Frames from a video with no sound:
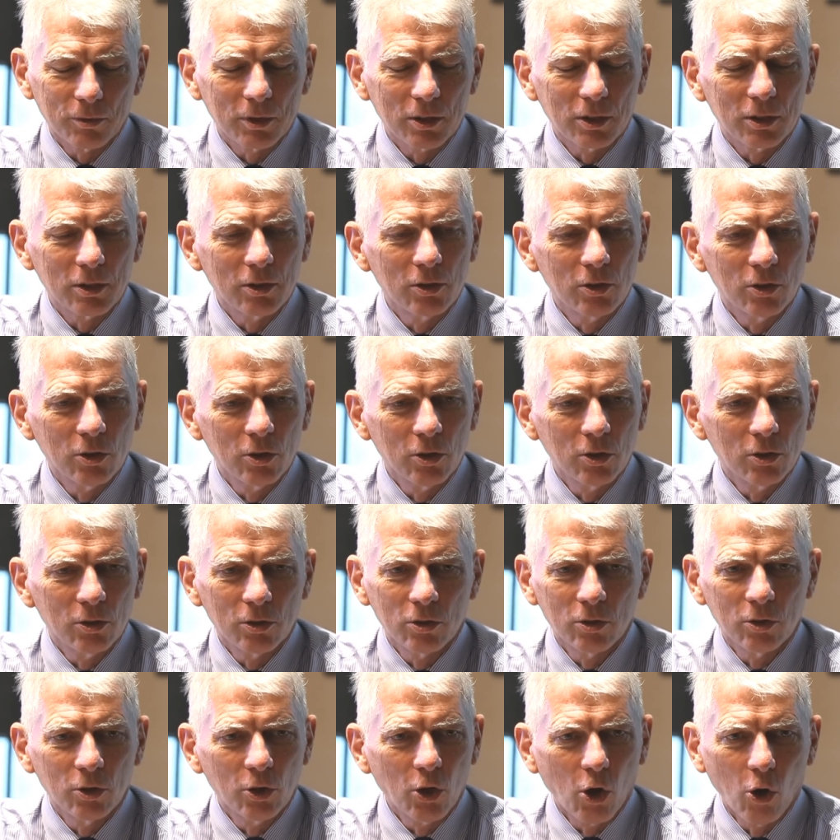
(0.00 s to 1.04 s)

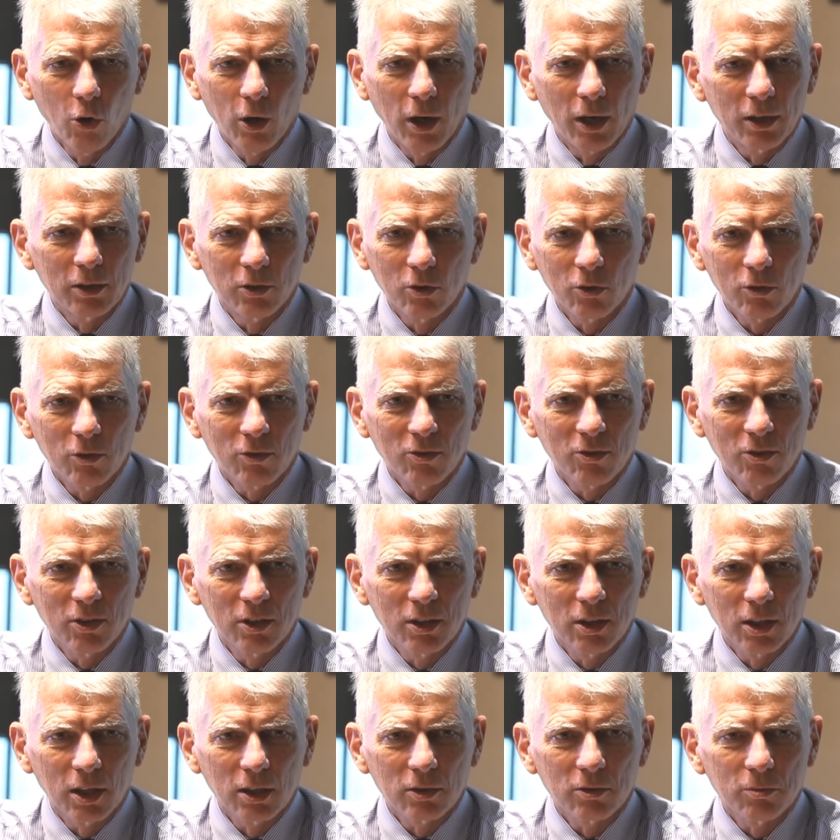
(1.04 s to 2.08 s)
Mm, no, I don't
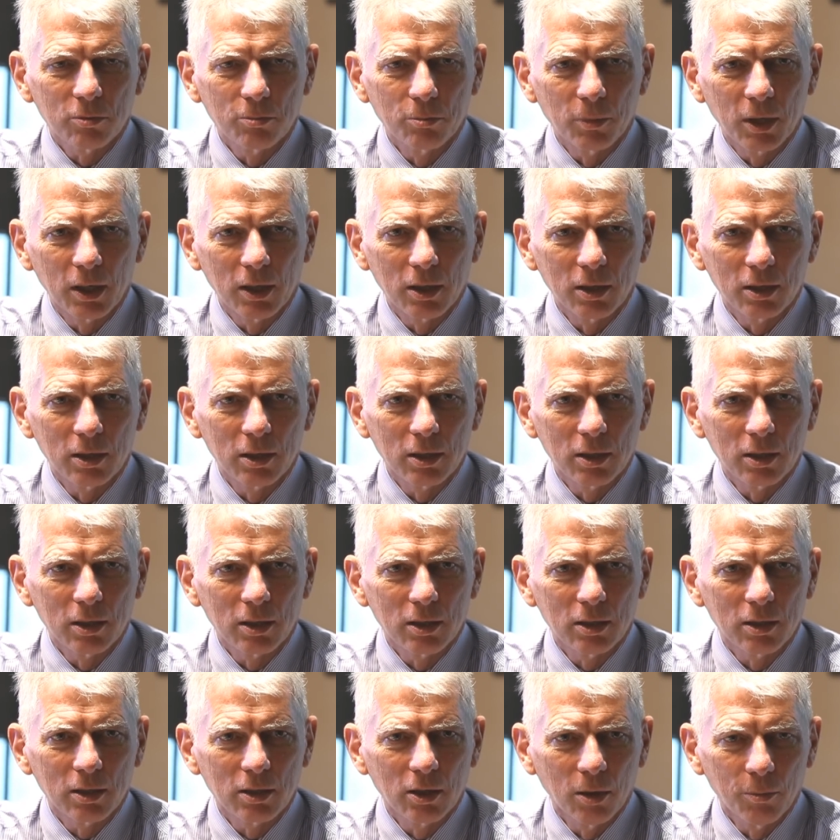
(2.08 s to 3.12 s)
see that. My
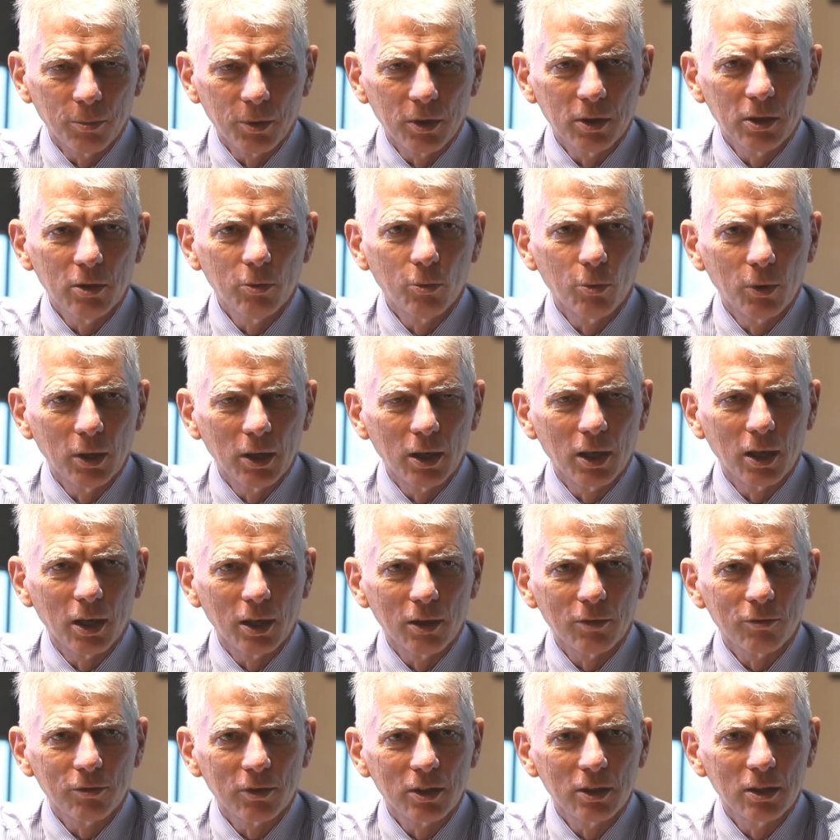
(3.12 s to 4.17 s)
company will
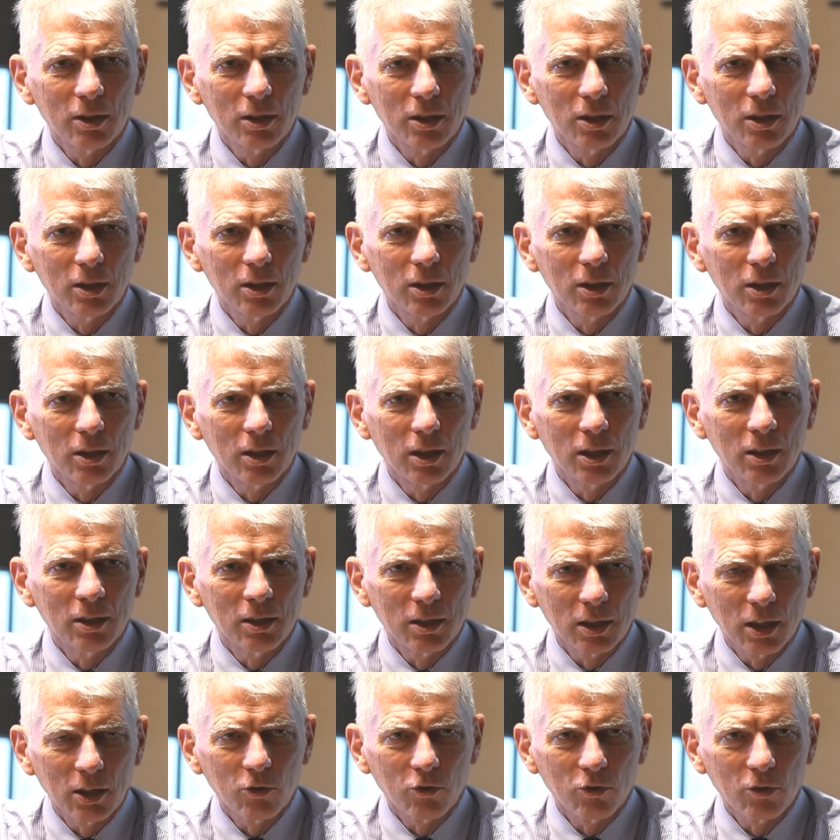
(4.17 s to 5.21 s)
have any
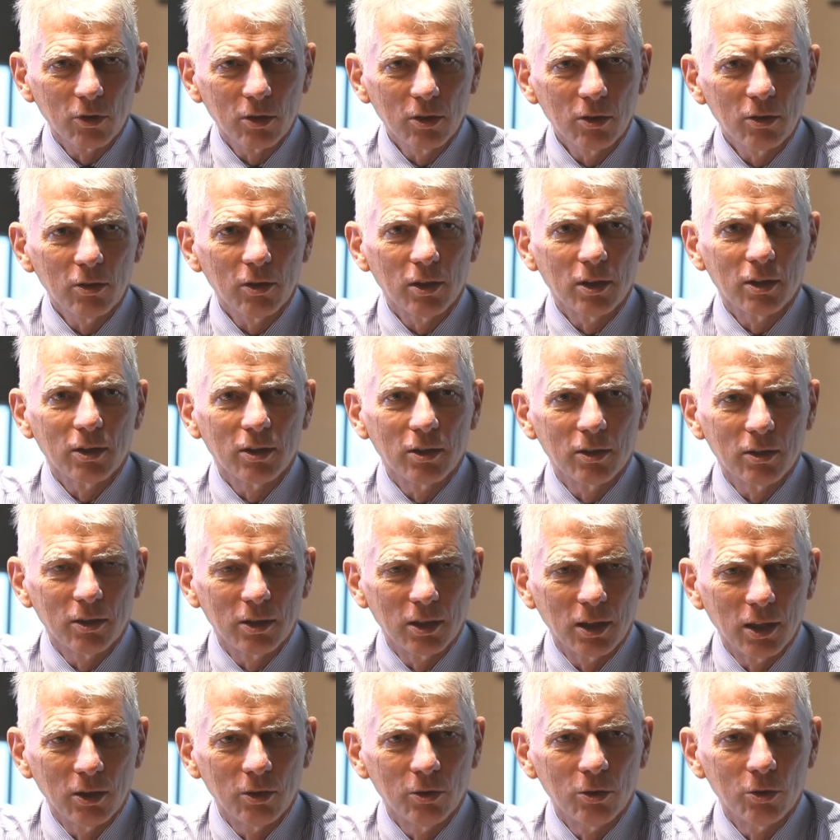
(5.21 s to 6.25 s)
intention
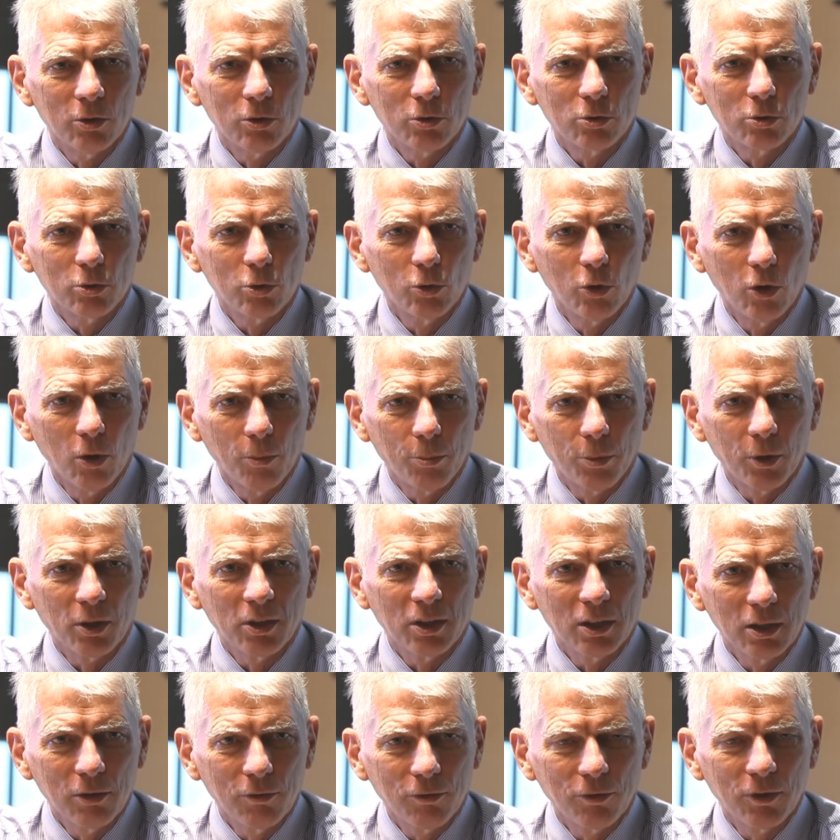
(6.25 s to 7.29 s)
uh, to
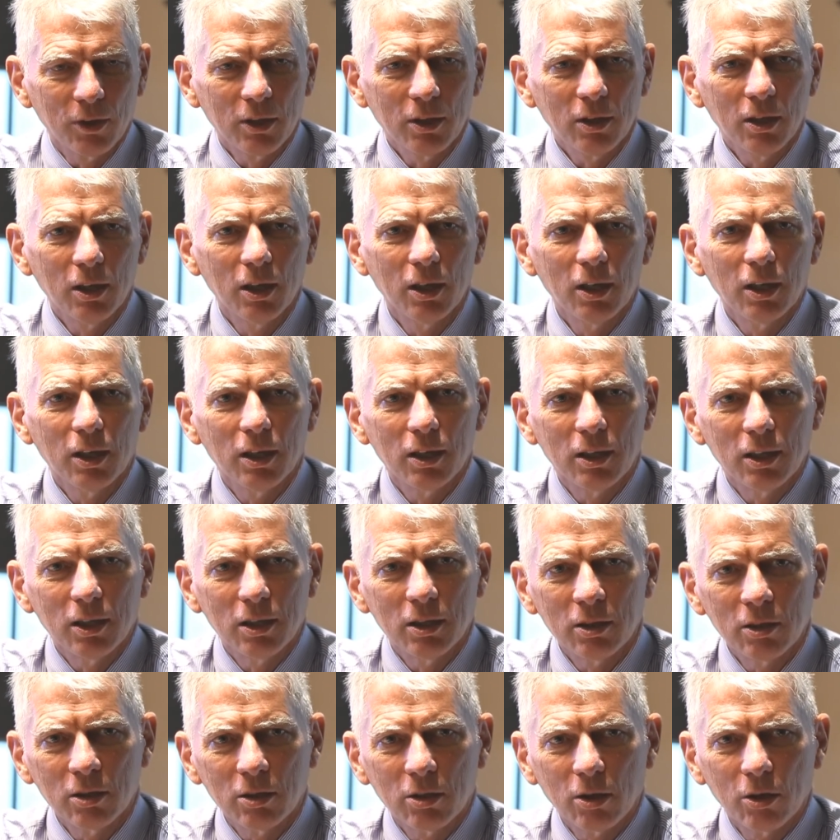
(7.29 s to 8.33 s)
open anything
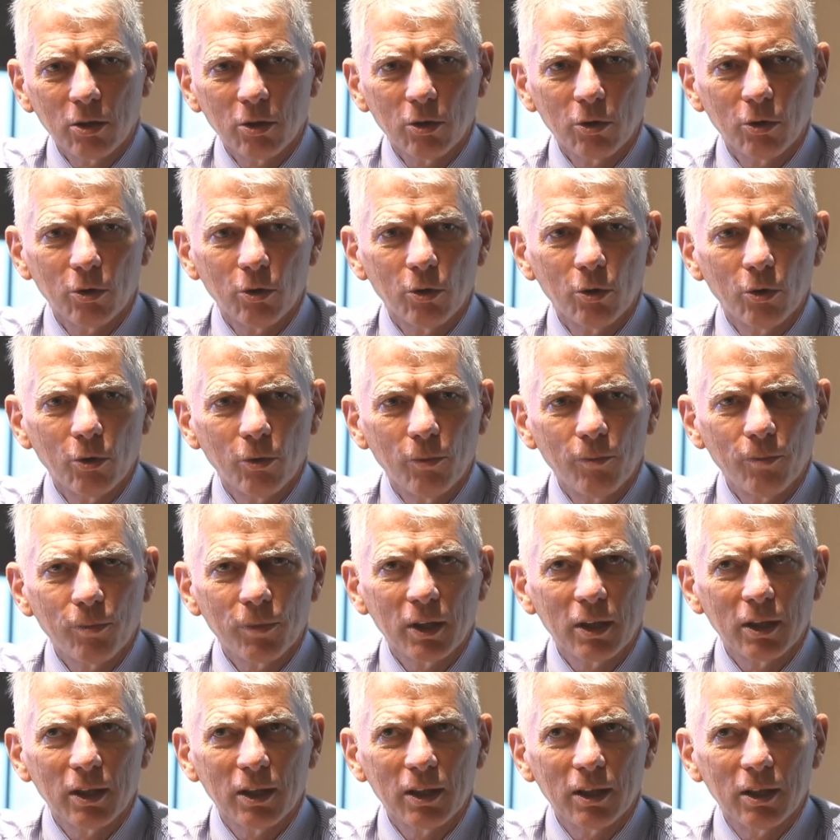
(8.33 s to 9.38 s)
in the
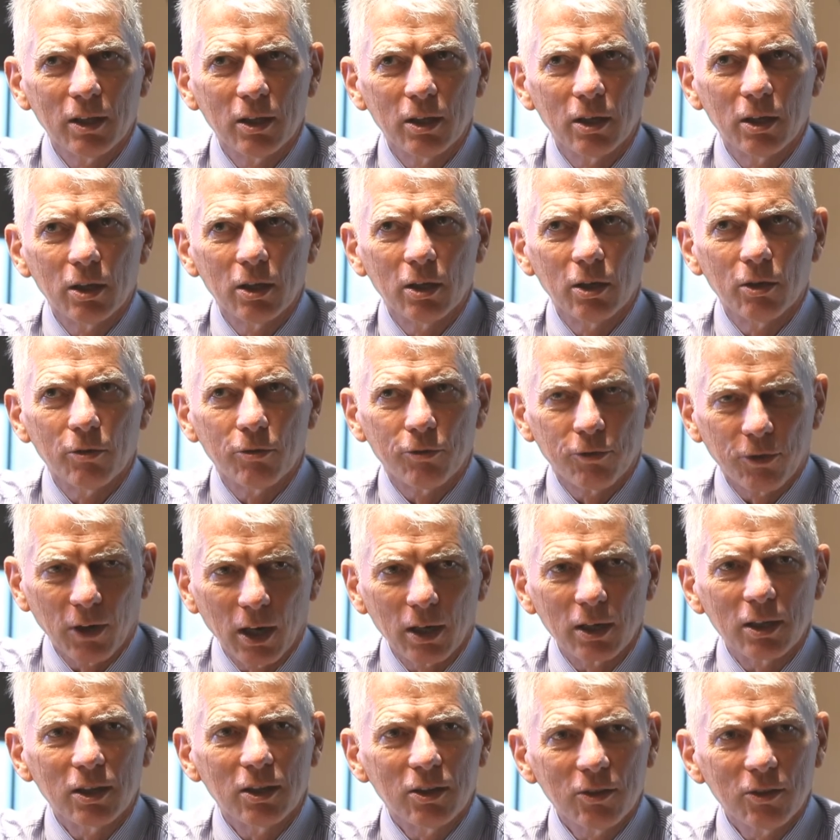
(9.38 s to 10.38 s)
Far